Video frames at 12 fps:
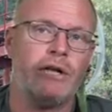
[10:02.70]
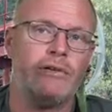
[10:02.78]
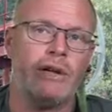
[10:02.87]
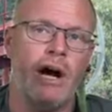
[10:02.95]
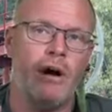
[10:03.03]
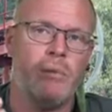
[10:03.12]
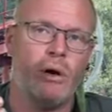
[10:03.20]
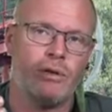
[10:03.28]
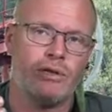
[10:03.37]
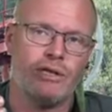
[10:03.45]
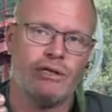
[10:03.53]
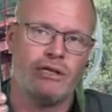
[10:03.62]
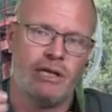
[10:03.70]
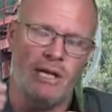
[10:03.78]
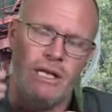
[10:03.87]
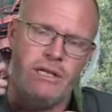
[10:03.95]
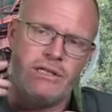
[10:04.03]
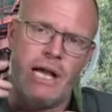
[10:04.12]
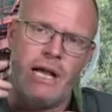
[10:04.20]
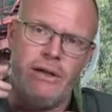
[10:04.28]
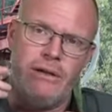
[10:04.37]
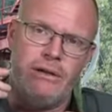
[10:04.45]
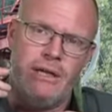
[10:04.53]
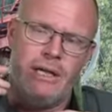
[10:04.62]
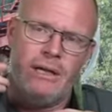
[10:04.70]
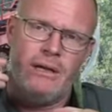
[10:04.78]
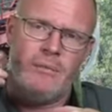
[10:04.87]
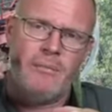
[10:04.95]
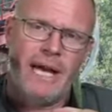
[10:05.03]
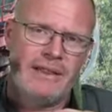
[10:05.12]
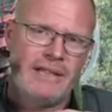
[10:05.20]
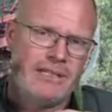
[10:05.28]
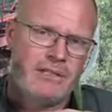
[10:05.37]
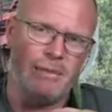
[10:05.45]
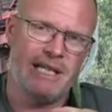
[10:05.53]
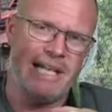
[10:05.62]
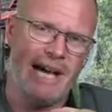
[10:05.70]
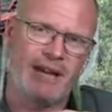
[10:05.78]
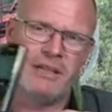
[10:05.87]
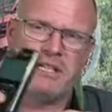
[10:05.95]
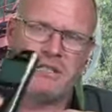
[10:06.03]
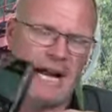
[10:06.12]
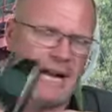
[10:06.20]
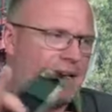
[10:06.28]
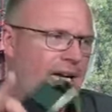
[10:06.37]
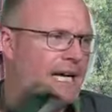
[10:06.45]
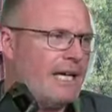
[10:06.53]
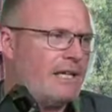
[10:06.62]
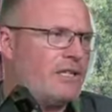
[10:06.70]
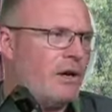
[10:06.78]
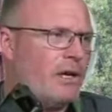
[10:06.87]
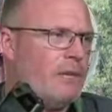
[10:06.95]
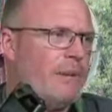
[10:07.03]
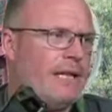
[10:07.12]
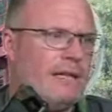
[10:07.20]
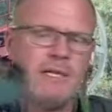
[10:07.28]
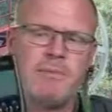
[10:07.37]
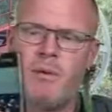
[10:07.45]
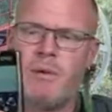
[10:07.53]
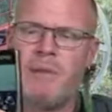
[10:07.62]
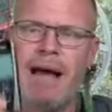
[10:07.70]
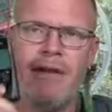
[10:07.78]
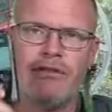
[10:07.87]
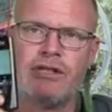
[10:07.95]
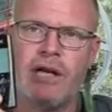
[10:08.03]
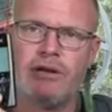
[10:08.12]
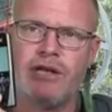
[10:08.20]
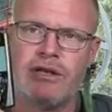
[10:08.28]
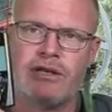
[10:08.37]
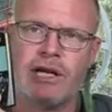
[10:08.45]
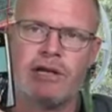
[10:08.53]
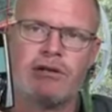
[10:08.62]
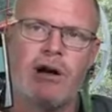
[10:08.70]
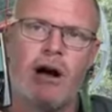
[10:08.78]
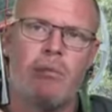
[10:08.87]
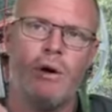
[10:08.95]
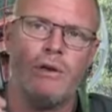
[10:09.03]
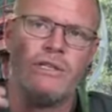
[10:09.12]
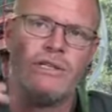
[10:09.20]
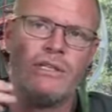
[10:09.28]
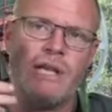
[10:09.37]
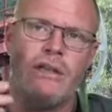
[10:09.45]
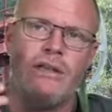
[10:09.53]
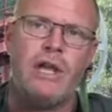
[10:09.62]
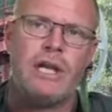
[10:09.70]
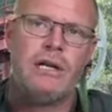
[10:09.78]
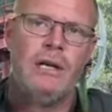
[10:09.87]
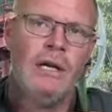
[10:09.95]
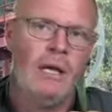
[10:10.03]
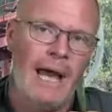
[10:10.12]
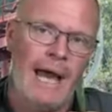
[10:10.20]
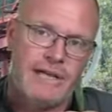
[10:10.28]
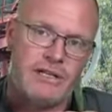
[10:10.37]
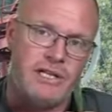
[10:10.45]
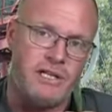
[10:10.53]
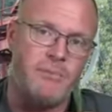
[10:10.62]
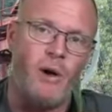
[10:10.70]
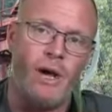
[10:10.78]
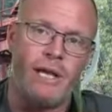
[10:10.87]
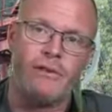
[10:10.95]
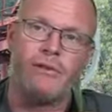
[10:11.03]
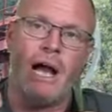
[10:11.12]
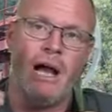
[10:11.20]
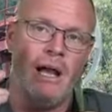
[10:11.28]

control boxes. So, but this will be down the track. Don't get excited about this, but we may even sell just the control boxes, so you can actually just buy an